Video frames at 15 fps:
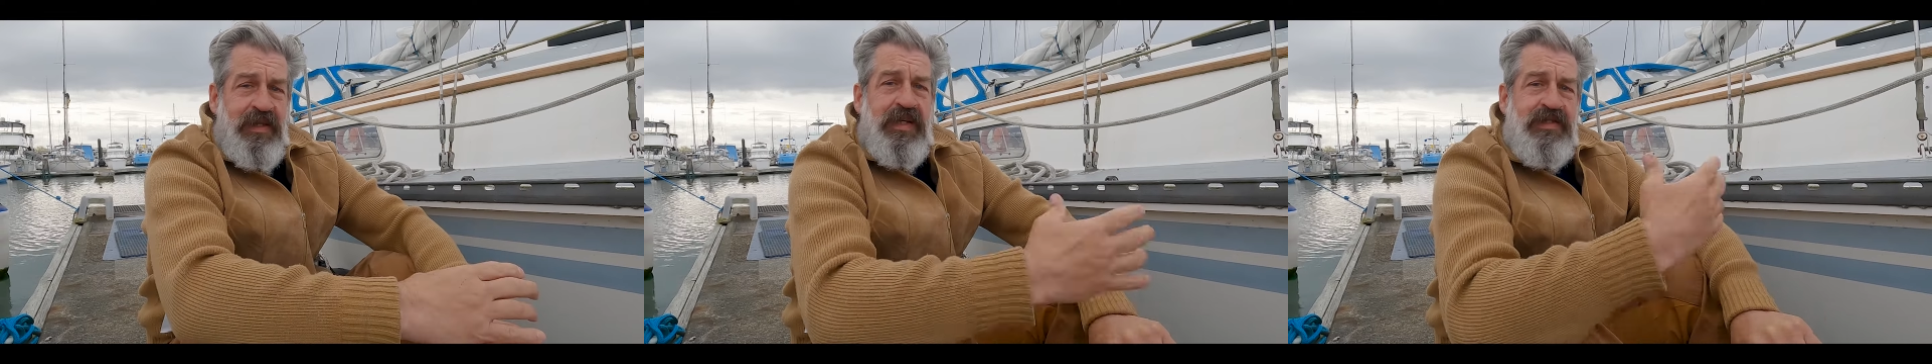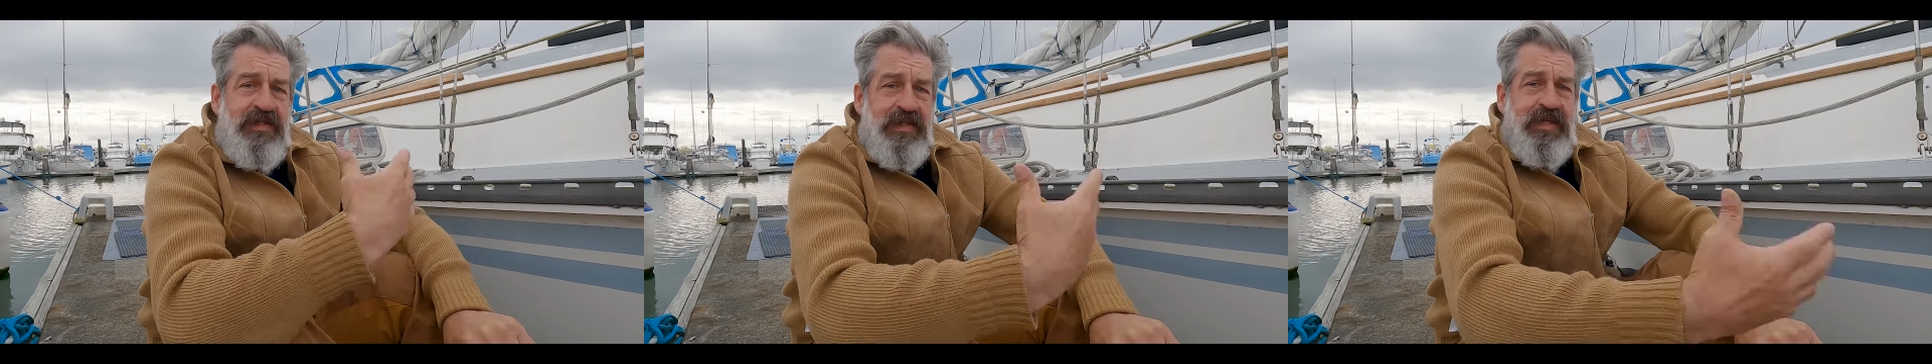
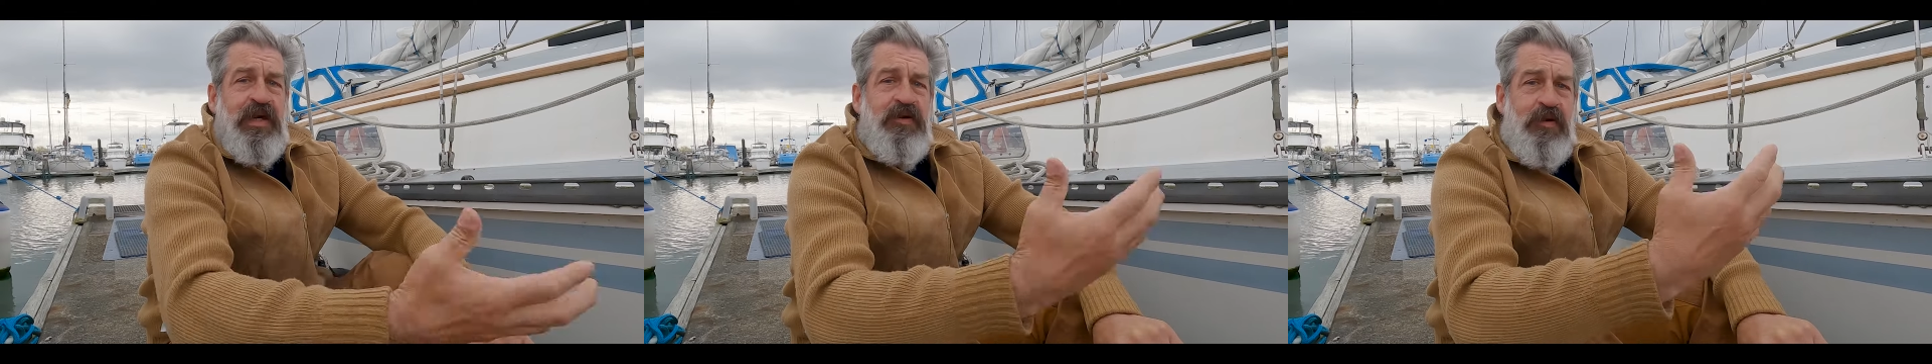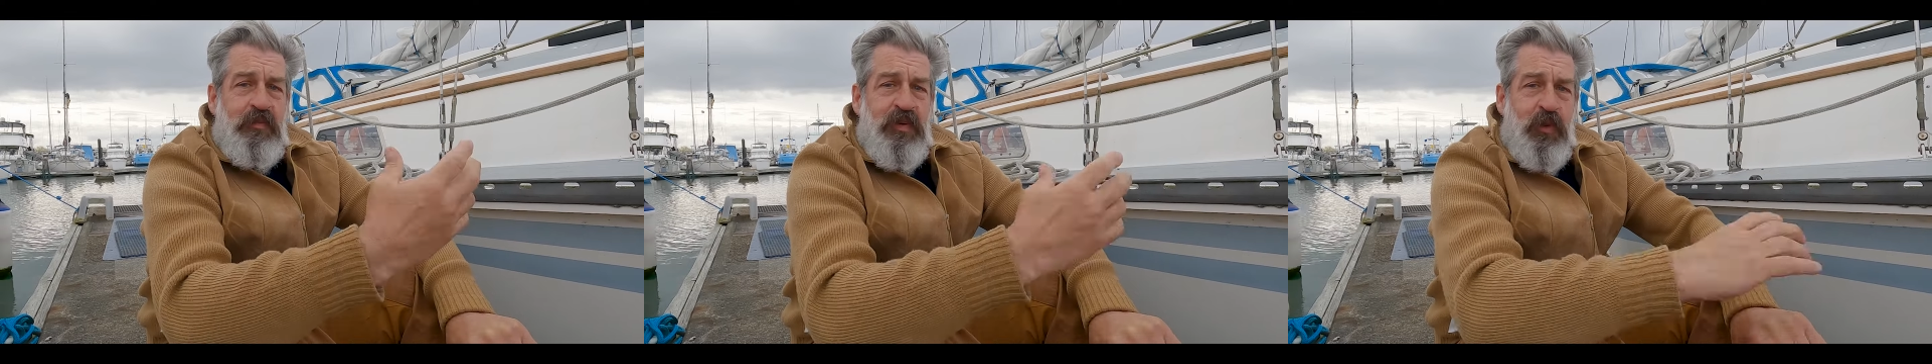let's
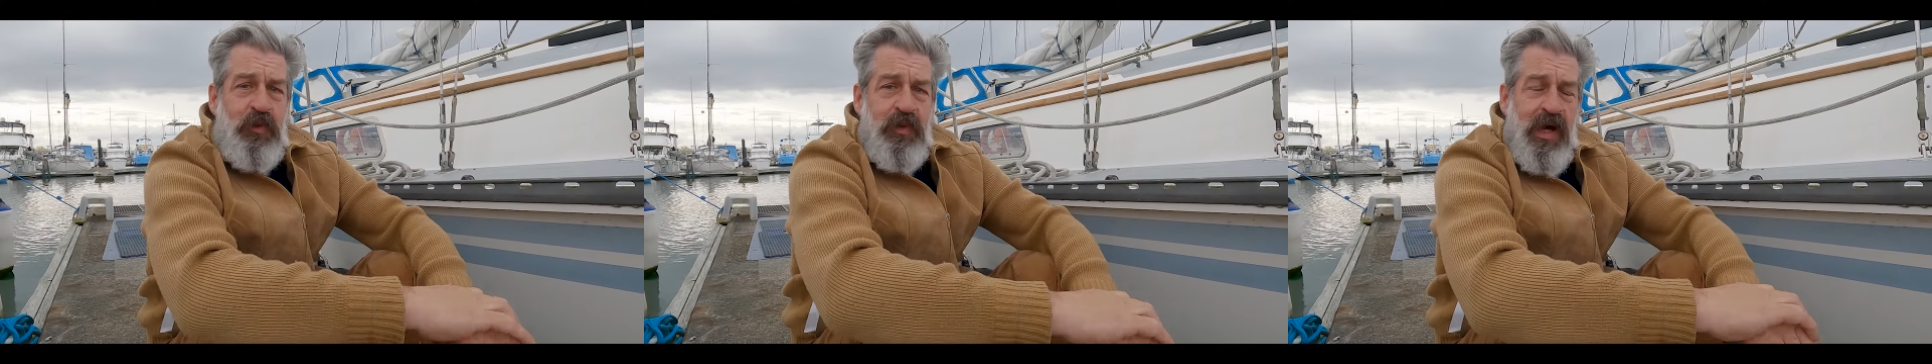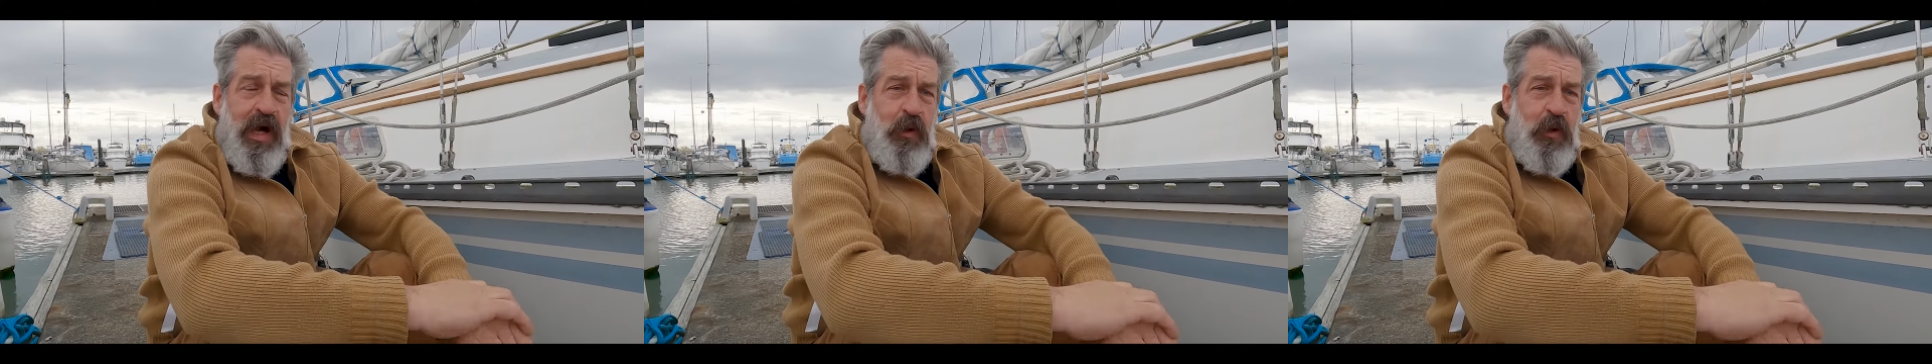get your boat